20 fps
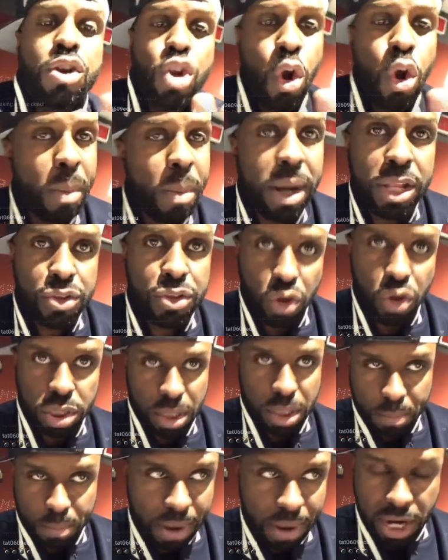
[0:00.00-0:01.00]
Nobody
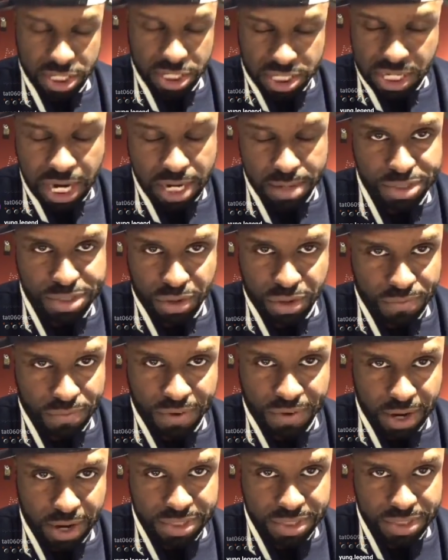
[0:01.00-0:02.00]
thought that Pac shot himself
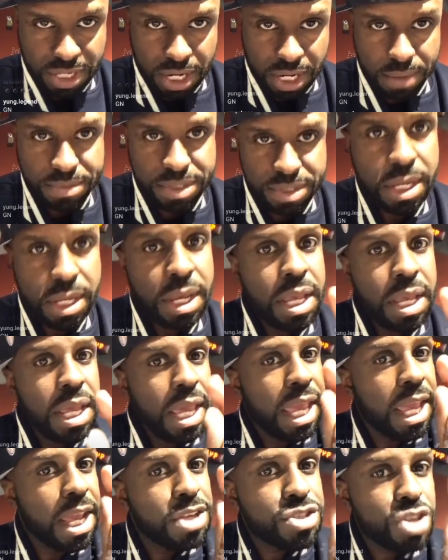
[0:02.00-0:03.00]
5 times.
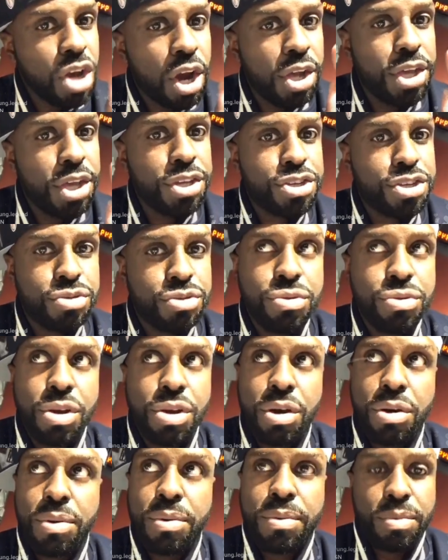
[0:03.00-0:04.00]
Here's our issue,
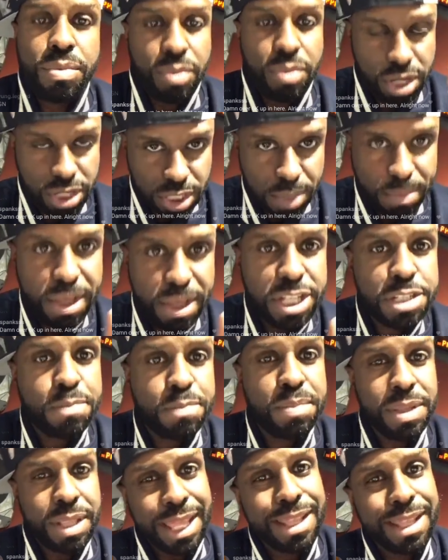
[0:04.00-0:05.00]
though. Let me
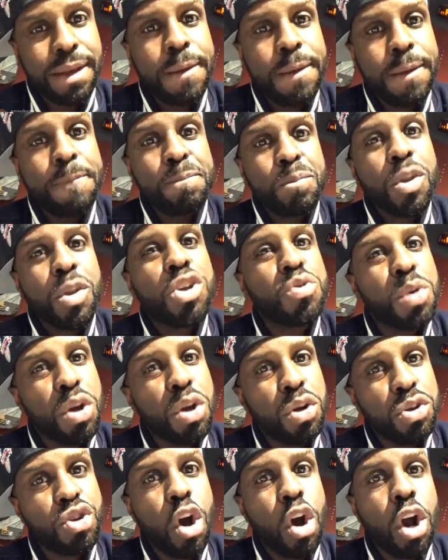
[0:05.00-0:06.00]
because we're
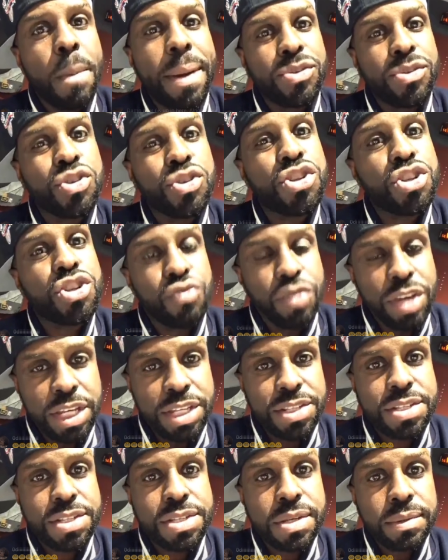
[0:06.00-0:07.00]
gonna talk about the
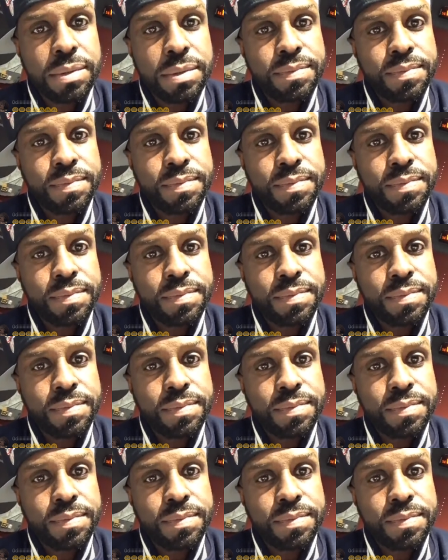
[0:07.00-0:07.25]
streets.